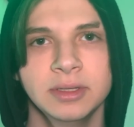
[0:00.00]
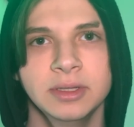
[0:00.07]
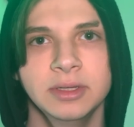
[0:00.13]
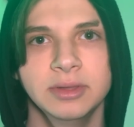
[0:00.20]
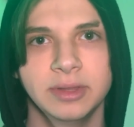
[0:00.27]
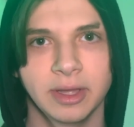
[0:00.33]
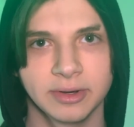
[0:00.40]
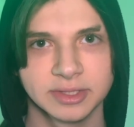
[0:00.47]

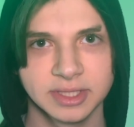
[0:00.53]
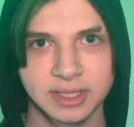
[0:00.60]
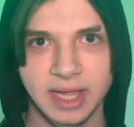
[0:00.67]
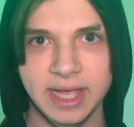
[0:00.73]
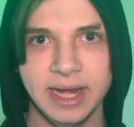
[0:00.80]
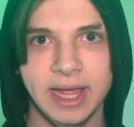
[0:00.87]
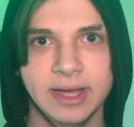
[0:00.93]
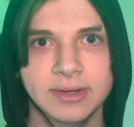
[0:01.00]
There is a
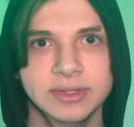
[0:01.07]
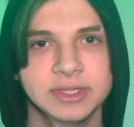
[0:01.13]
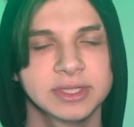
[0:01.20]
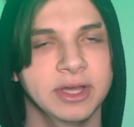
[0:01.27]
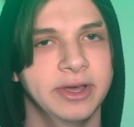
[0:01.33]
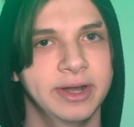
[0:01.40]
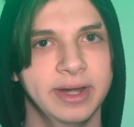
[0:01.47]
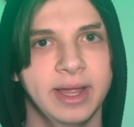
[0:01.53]
lighthouse
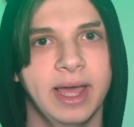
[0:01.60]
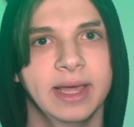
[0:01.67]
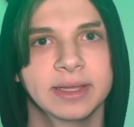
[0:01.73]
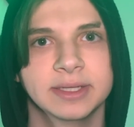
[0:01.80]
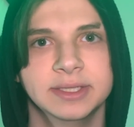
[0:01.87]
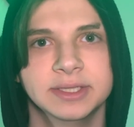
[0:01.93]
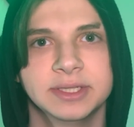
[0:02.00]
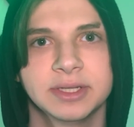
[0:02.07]
on an
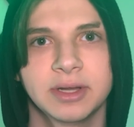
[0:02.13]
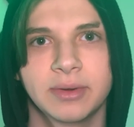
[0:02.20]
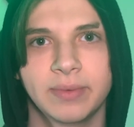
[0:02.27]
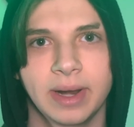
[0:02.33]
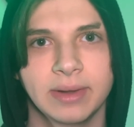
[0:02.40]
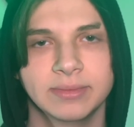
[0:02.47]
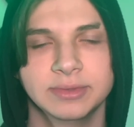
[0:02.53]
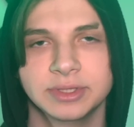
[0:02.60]
island
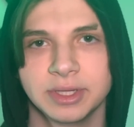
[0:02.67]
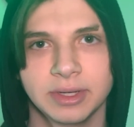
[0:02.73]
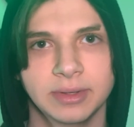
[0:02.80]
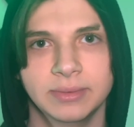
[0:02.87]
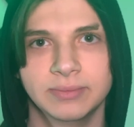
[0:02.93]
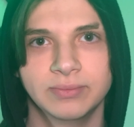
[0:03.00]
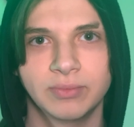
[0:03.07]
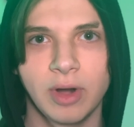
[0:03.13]
around a
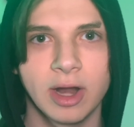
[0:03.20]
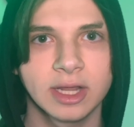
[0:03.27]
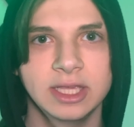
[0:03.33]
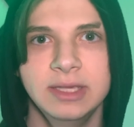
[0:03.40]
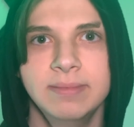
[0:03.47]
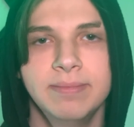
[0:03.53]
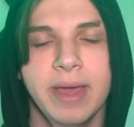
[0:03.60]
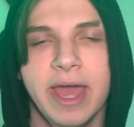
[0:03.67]

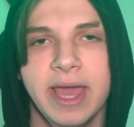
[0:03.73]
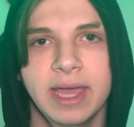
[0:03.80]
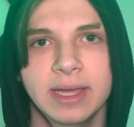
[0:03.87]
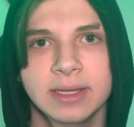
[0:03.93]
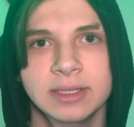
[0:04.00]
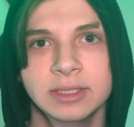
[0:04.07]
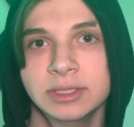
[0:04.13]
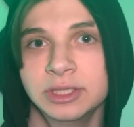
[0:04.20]
rocky bay.
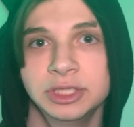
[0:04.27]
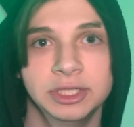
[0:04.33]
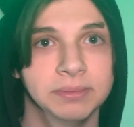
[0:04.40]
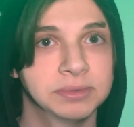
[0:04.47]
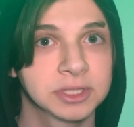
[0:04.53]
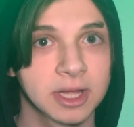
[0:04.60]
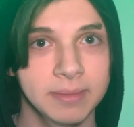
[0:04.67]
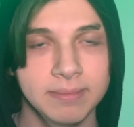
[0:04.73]

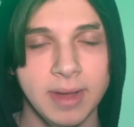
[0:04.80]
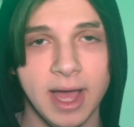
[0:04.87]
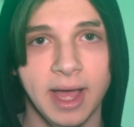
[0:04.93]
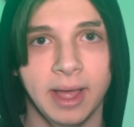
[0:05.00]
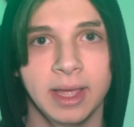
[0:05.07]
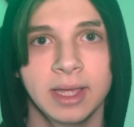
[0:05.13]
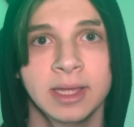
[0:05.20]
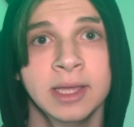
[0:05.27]
Ships come
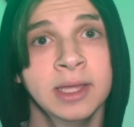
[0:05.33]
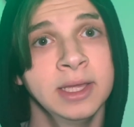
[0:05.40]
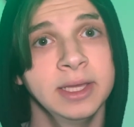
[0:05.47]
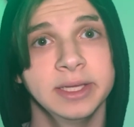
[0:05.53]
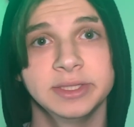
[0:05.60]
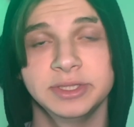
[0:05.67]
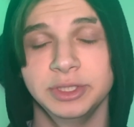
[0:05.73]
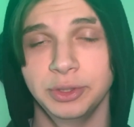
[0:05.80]
by.
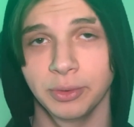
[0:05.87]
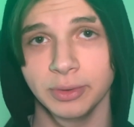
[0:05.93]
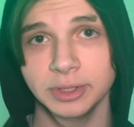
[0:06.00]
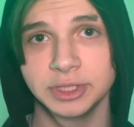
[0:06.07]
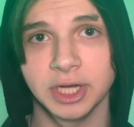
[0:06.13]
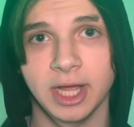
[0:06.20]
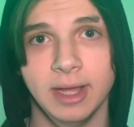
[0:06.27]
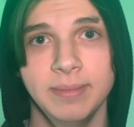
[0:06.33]
It's your
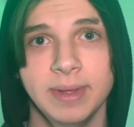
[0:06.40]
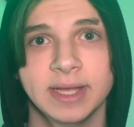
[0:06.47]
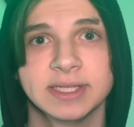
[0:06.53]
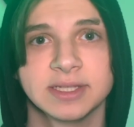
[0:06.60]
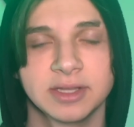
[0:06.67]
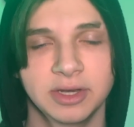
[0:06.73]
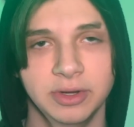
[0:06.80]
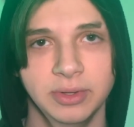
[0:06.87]
job
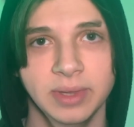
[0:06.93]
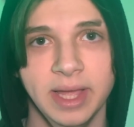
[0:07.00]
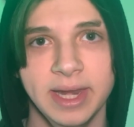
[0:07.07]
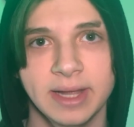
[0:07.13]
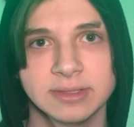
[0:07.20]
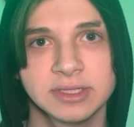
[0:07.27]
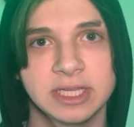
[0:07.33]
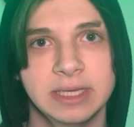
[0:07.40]
as the new
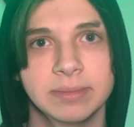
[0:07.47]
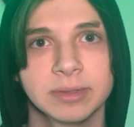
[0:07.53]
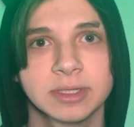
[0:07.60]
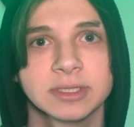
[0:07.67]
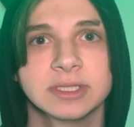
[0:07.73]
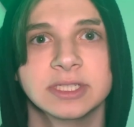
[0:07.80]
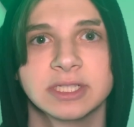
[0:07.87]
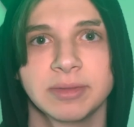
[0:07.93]
lighthouse keeper,
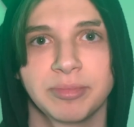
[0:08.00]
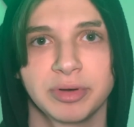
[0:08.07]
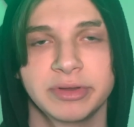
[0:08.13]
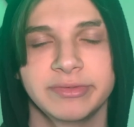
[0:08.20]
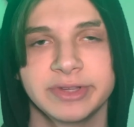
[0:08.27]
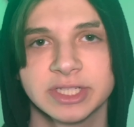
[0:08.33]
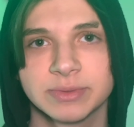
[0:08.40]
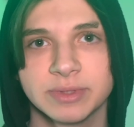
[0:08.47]
since the
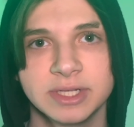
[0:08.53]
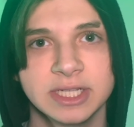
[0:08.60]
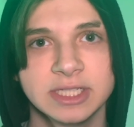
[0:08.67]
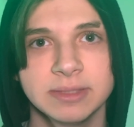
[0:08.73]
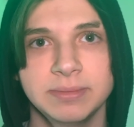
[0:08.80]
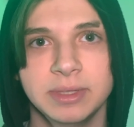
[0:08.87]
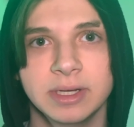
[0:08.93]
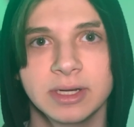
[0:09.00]
previous one
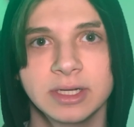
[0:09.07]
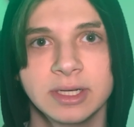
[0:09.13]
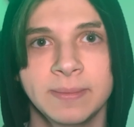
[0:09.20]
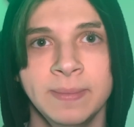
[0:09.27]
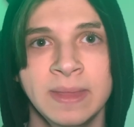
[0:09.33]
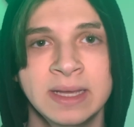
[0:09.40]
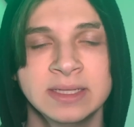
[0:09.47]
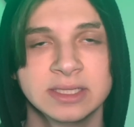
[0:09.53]
disappeared,
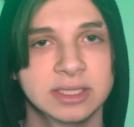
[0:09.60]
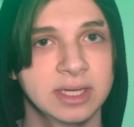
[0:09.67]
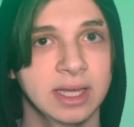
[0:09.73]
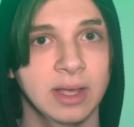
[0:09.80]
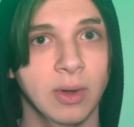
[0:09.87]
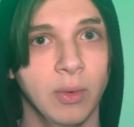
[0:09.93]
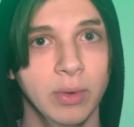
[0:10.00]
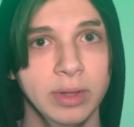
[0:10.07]
to
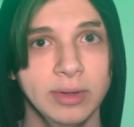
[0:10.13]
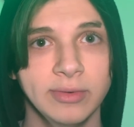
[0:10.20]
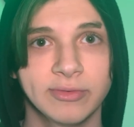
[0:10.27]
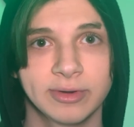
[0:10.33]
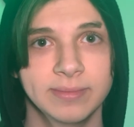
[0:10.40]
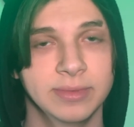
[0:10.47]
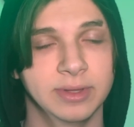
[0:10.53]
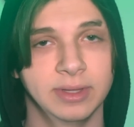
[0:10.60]
take oil
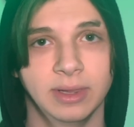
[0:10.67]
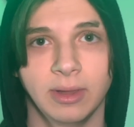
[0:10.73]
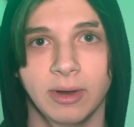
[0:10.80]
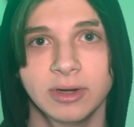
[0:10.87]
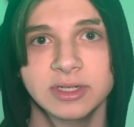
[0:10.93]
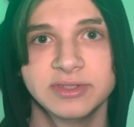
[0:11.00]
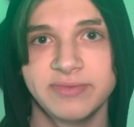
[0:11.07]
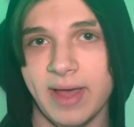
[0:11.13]
from the
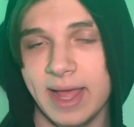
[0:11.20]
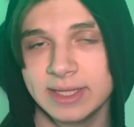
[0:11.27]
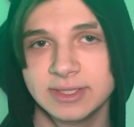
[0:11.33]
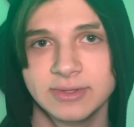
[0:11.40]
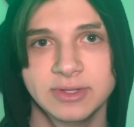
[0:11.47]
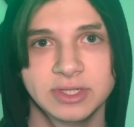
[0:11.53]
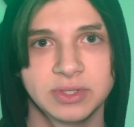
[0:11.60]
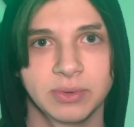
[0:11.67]
large vats
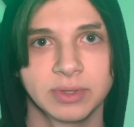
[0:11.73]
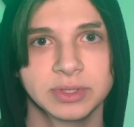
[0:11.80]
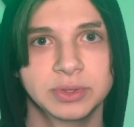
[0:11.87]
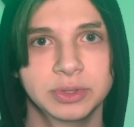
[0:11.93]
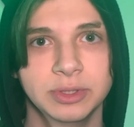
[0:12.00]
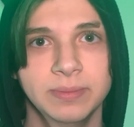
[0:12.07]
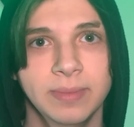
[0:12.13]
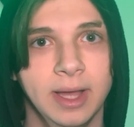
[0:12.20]
in the storage
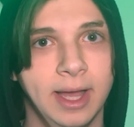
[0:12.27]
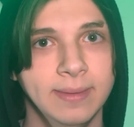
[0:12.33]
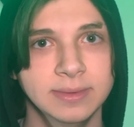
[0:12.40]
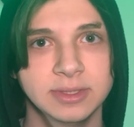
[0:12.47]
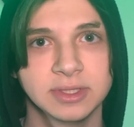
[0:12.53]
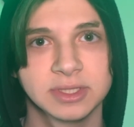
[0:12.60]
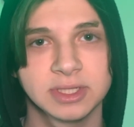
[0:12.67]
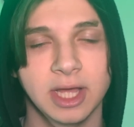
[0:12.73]
room
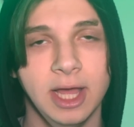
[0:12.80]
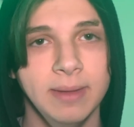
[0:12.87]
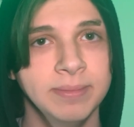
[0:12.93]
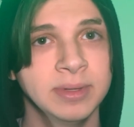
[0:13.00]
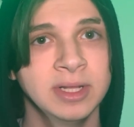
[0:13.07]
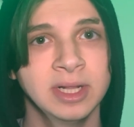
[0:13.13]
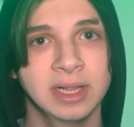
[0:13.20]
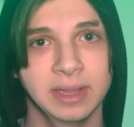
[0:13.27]
up to the
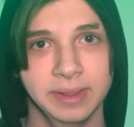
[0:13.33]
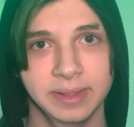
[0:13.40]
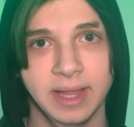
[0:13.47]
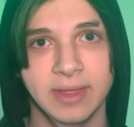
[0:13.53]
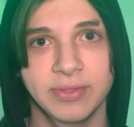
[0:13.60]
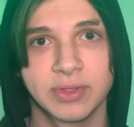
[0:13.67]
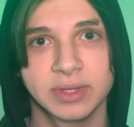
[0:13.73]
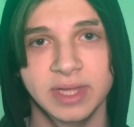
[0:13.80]
top,
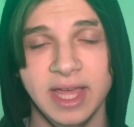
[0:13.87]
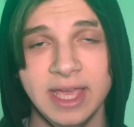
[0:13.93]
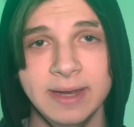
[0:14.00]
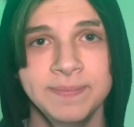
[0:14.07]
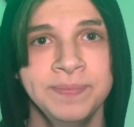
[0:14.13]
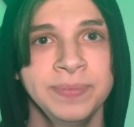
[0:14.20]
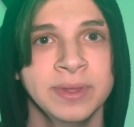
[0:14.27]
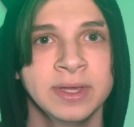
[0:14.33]
light the
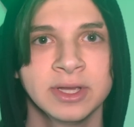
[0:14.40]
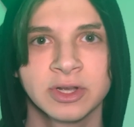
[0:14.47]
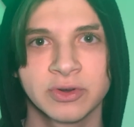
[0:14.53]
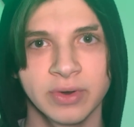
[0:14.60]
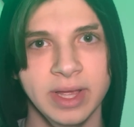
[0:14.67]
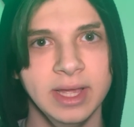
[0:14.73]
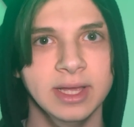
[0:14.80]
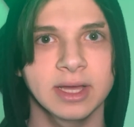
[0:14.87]
light,
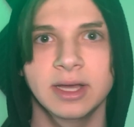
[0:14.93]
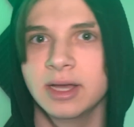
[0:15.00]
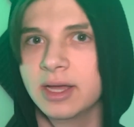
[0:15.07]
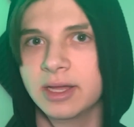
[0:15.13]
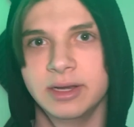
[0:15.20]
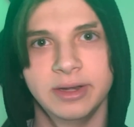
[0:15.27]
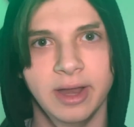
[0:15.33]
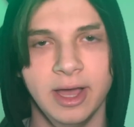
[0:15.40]
crank
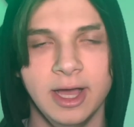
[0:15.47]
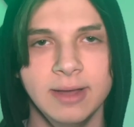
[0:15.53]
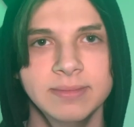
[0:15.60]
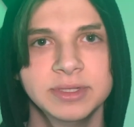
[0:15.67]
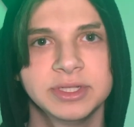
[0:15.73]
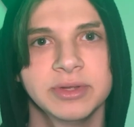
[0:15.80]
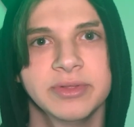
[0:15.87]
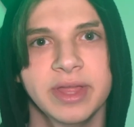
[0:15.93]
a
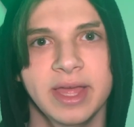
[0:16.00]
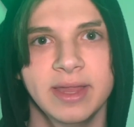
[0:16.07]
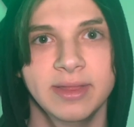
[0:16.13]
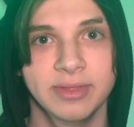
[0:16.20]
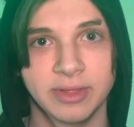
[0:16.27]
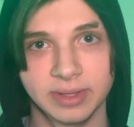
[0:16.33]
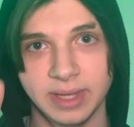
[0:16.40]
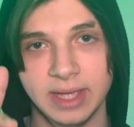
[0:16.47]
knob so
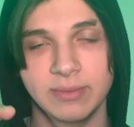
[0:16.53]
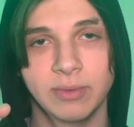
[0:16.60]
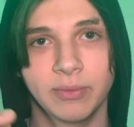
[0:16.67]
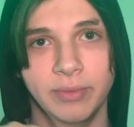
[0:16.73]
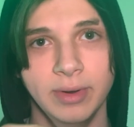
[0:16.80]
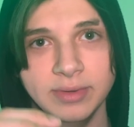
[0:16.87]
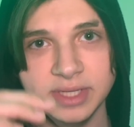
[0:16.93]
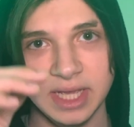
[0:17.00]
that the light will
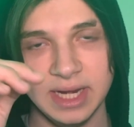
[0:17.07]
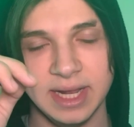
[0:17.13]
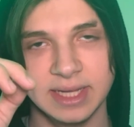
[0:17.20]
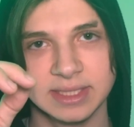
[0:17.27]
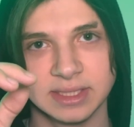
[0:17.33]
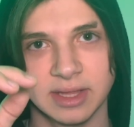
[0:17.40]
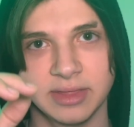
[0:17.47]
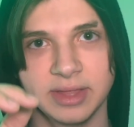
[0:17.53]
rotate
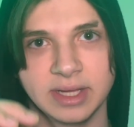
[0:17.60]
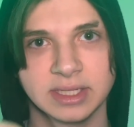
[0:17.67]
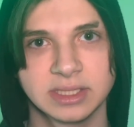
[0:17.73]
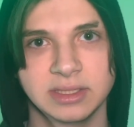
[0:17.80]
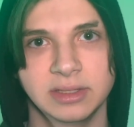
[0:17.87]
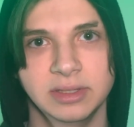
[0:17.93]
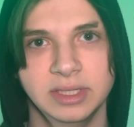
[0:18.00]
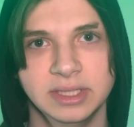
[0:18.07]
as the thing
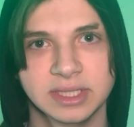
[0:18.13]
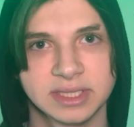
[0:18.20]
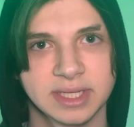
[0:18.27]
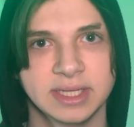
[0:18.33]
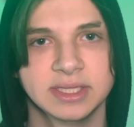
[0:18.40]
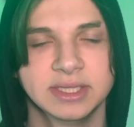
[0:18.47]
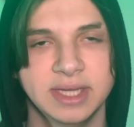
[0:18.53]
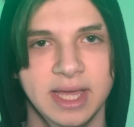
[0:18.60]
slowly
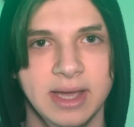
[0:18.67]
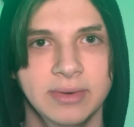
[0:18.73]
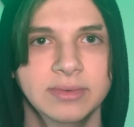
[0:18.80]
descends down.